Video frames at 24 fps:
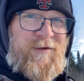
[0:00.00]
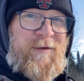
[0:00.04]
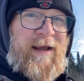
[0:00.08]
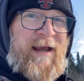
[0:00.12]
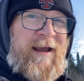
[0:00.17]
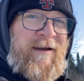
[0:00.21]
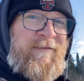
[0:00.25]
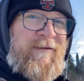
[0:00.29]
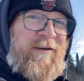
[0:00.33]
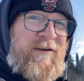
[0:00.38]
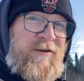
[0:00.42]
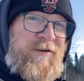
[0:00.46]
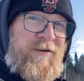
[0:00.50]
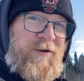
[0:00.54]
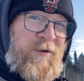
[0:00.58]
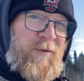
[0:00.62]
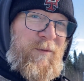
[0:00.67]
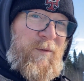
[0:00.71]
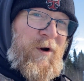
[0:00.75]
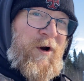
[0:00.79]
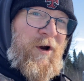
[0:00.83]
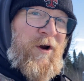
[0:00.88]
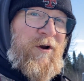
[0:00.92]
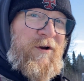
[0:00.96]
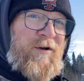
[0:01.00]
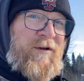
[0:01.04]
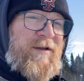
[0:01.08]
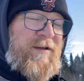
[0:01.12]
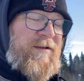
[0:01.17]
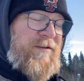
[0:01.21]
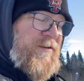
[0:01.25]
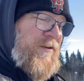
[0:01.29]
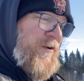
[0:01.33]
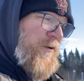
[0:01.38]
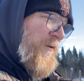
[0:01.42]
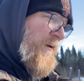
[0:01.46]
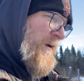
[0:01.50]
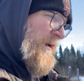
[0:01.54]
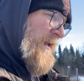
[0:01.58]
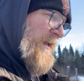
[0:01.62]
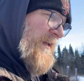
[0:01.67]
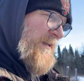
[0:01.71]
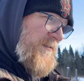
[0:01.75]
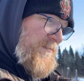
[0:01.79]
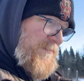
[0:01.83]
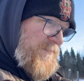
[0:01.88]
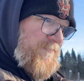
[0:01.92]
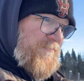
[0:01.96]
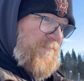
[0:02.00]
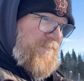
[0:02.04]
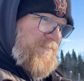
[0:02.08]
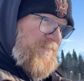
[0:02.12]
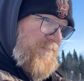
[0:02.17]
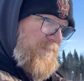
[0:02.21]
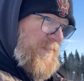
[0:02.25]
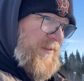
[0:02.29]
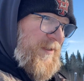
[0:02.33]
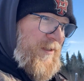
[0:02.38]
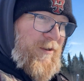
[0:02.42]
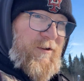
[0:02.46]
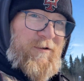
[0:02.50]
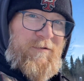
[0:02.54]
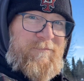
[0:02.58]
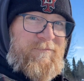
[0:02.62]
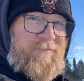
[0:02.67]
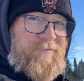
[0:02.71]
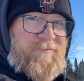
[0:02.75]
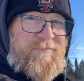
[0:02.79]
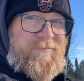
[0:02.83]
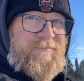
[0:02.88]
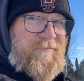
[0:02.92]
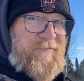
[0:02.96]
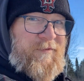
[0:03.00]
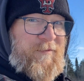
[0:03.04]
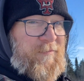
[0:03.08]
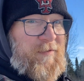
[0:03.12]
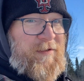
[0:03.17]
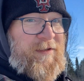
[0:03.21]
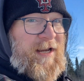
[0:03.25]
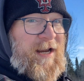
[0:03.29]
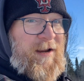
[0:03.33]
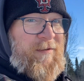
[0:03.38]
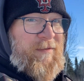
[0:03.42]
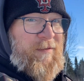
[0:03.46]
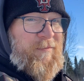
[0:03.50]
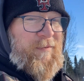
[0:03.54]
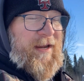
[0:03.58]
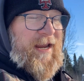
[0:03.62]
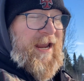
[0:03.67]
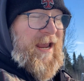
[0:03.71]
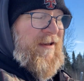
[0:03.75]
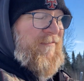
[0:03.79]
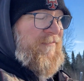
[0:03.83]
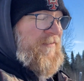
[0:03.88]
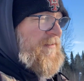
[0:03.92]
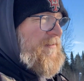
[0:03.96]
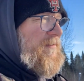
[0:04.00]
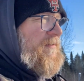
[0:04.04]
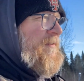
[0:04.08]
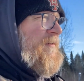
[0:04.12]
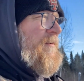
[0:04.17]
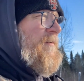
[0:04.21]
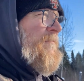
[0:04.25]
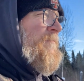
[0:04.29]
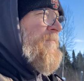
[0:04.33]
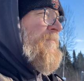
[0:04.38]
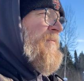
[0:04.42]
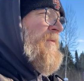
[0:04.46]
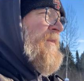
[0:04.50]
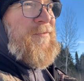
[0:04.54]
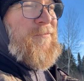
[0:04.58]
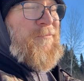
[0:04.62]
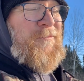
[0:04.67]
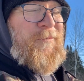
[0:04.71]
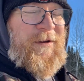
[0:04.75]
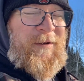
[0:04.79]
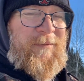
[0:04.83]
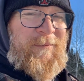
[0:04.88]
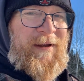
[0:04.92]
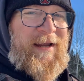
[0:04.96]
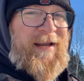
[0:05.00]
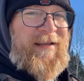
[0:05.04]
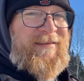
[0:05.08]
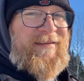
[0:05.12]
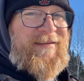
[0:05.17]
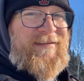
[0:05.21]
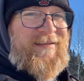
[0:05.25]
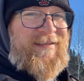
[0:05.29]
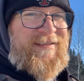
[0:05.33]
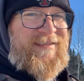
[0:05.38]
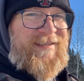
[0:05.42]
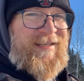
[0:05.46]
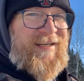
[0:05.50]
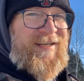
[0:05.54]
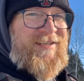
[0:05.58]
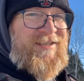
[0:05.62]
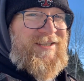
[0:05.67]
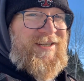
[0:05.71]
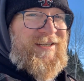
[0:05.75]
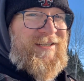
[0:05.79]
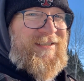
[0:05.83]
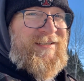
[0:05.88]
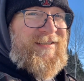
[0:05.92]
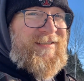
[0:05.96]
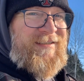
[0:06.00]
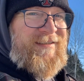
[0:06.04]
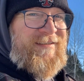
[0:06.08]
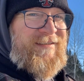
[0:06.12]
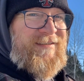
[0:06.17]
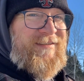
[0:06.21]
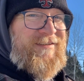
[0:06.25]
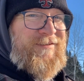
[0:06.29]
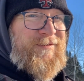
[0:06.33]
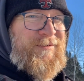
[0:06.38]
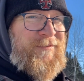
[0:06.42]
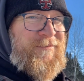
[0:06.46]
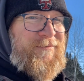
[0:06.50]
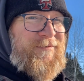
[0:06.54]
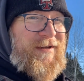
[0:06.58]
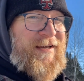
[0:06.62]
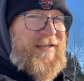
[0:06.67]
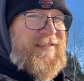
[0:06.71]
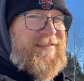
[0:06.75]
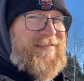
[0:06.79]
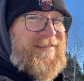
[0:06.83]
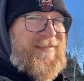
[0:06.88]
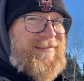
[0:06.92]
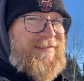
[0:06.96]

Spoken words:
to having to do work during from the time that we have it. We made the decision to invest